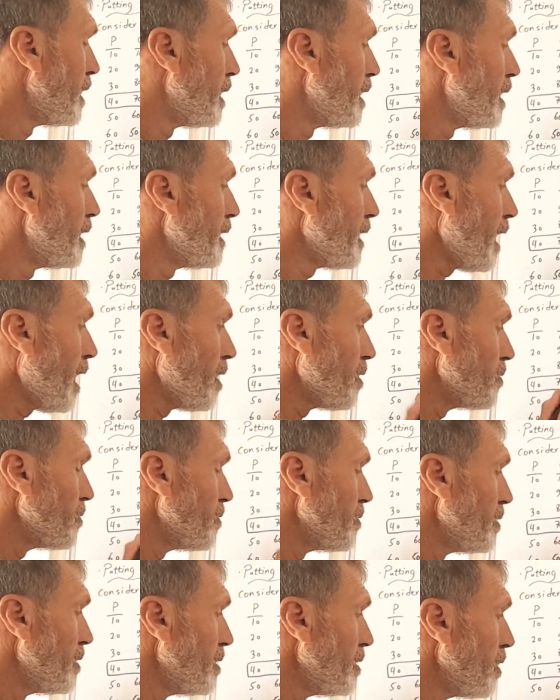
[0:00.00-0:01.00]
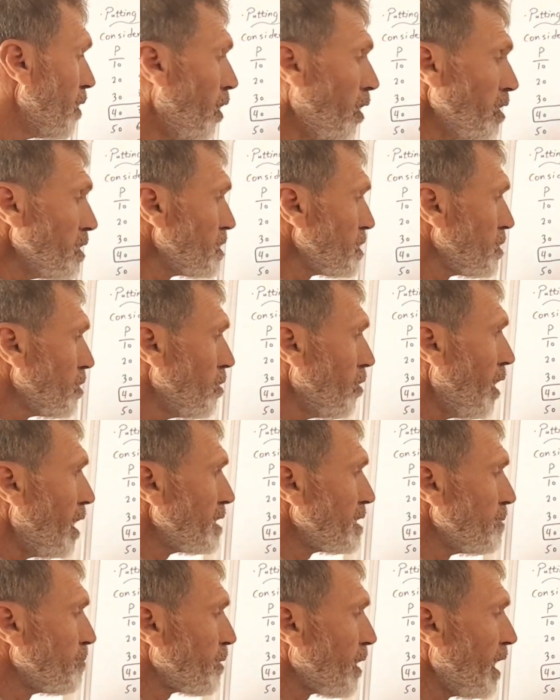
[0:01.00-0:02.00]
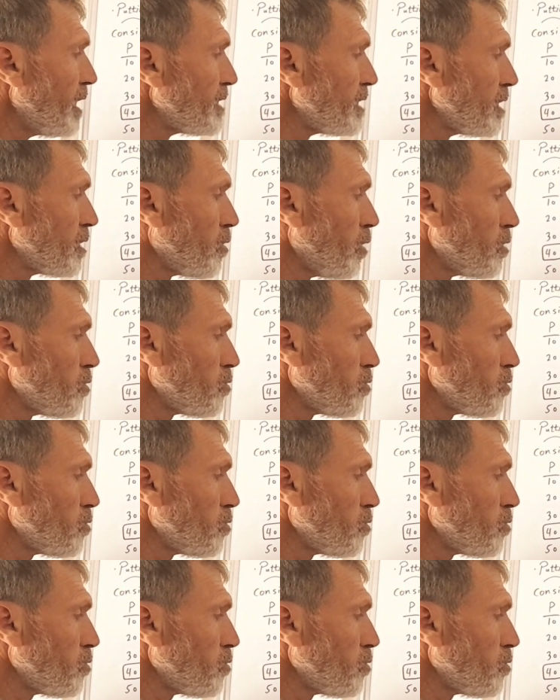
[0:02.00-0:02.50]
Now, also at the price equal to